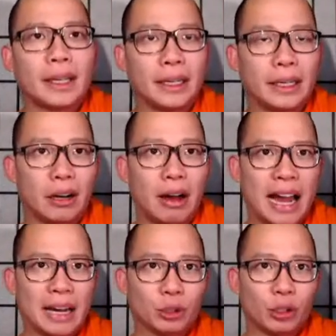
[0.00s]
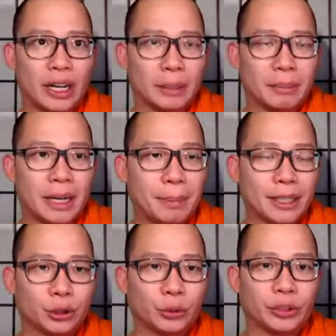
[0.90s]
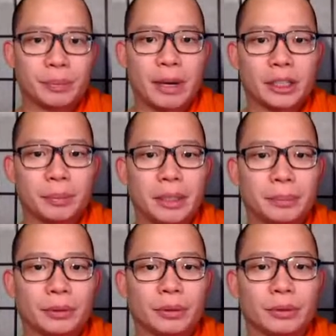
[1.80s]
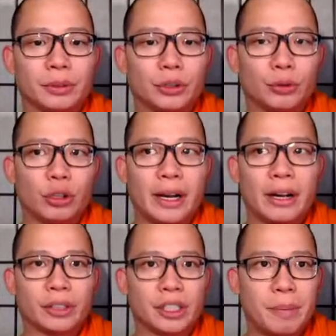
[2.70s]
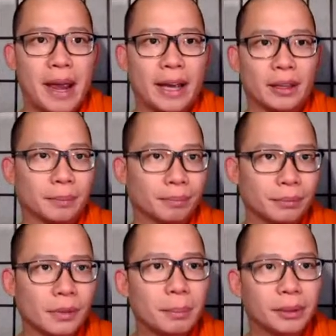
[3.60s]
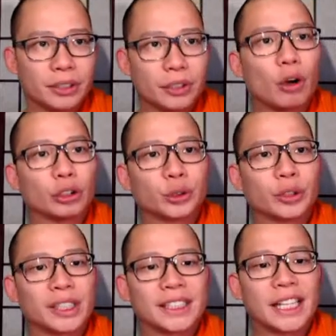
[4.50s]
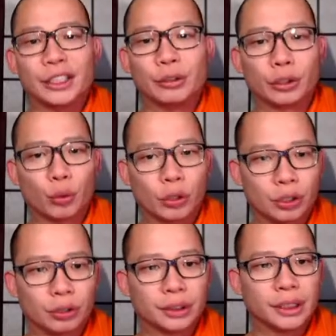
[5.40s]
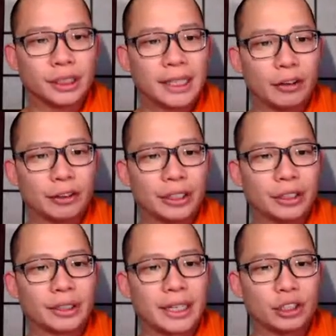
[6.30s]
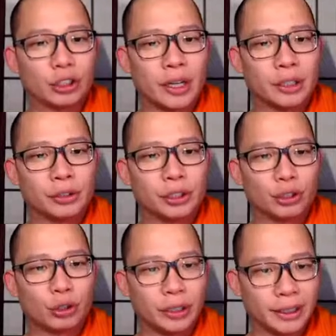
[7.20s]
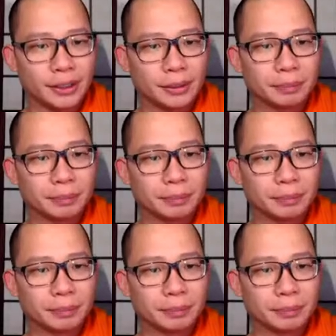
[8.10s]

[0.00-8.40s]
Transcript: I am trying my best to inspire people to try out this path, but there's also the secular world out there that is trying to destroy us.